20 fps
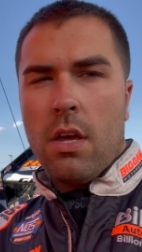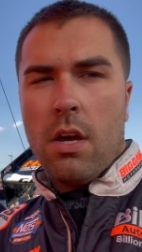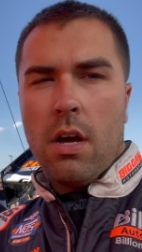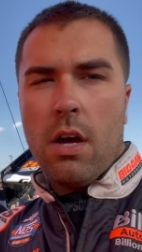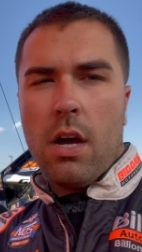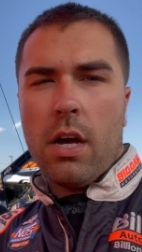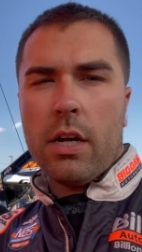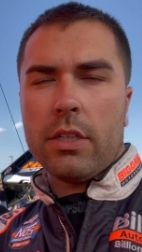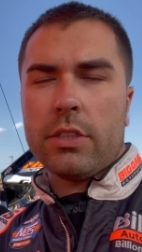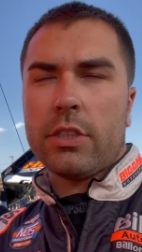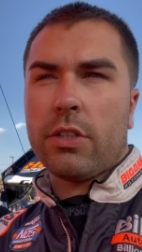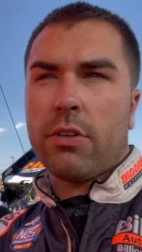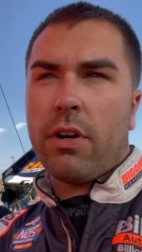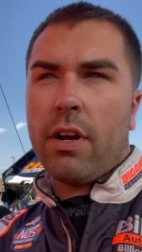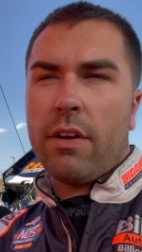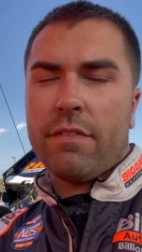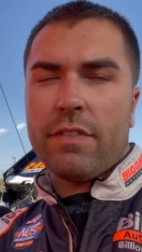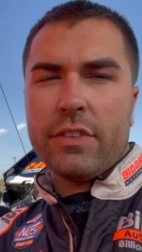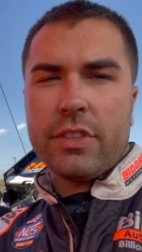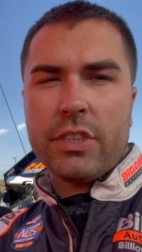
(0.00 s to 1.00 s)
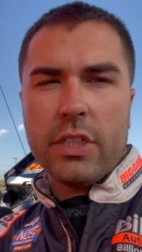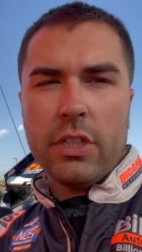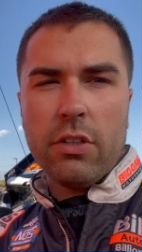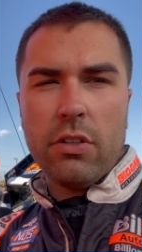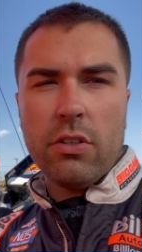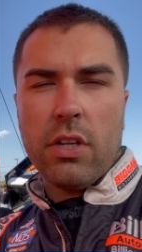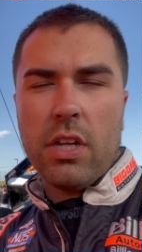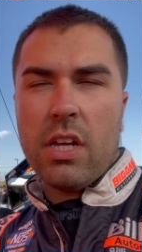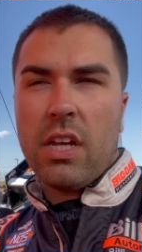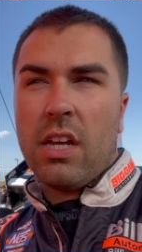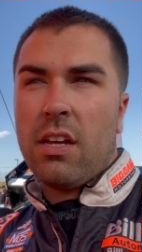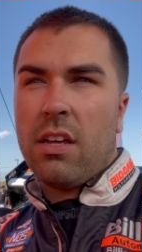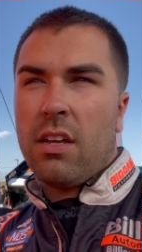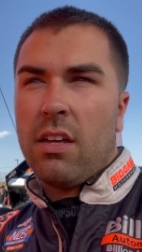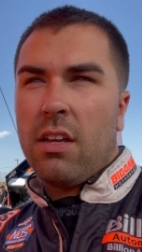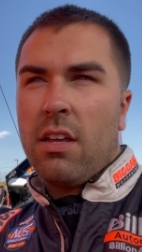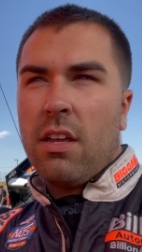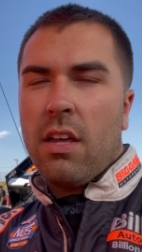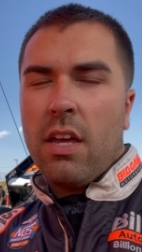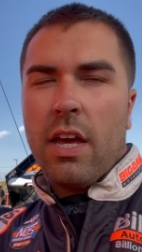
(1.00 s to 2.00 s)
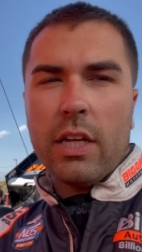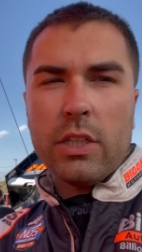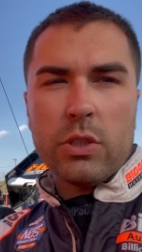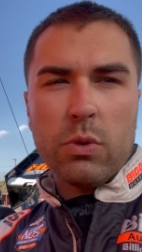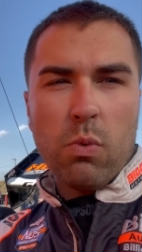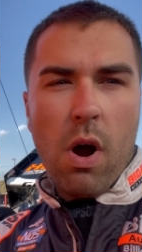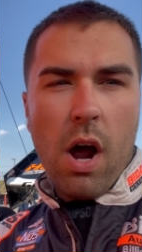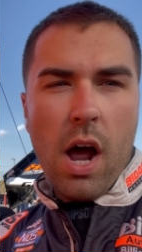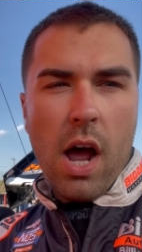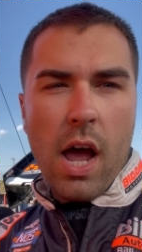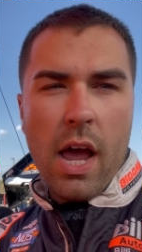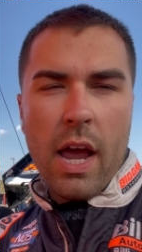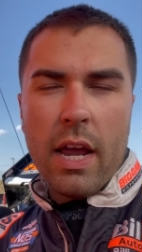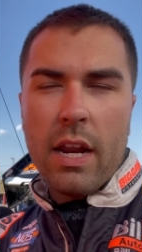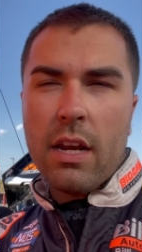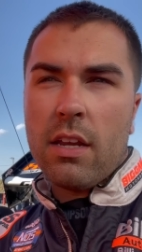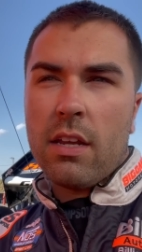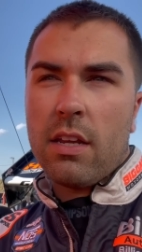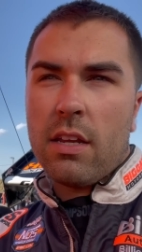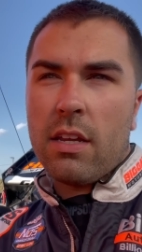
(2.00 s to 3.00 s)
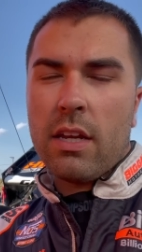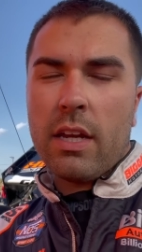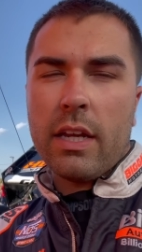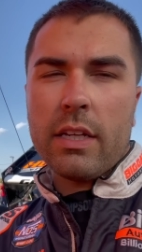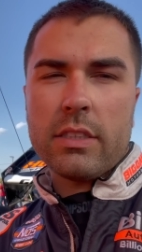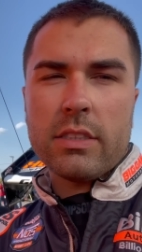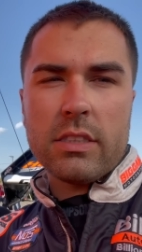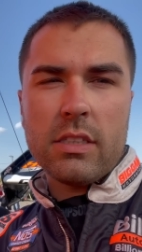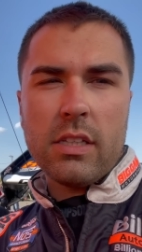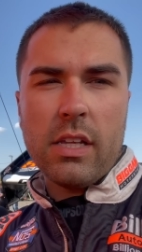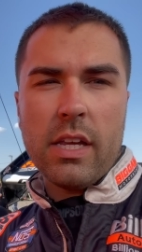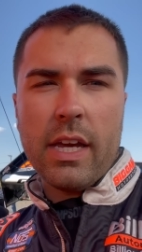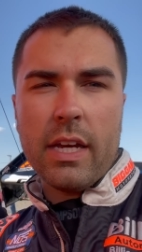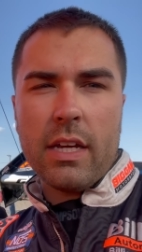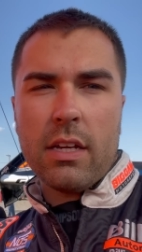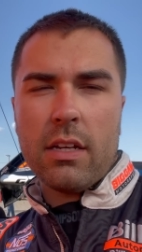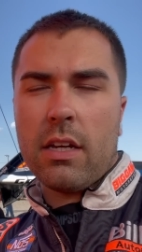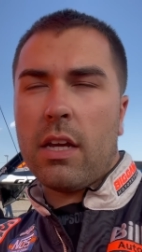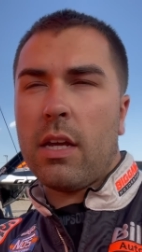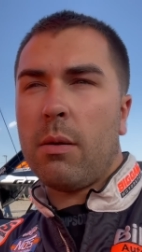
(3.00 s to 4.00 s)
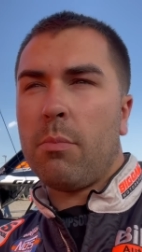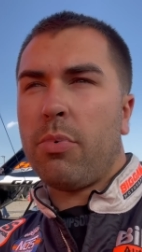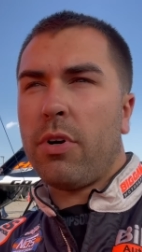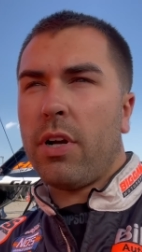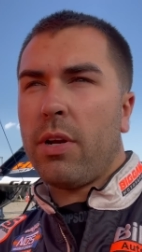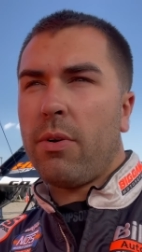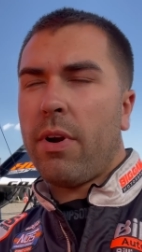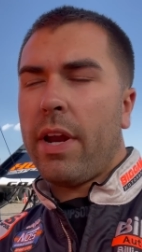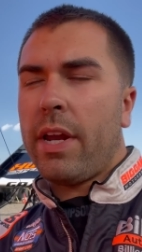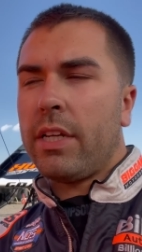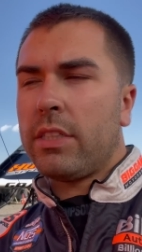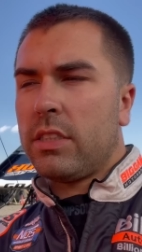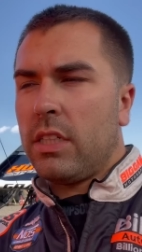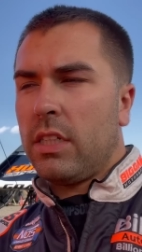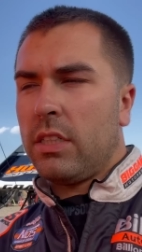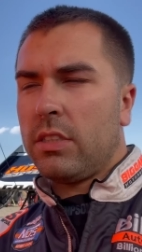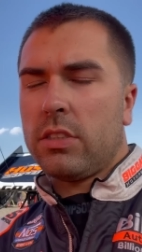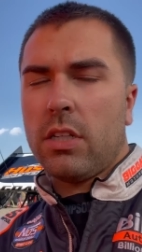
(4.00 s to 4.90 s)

Uh, it's a great facility. It's wide, it gets slick, and pretty racy.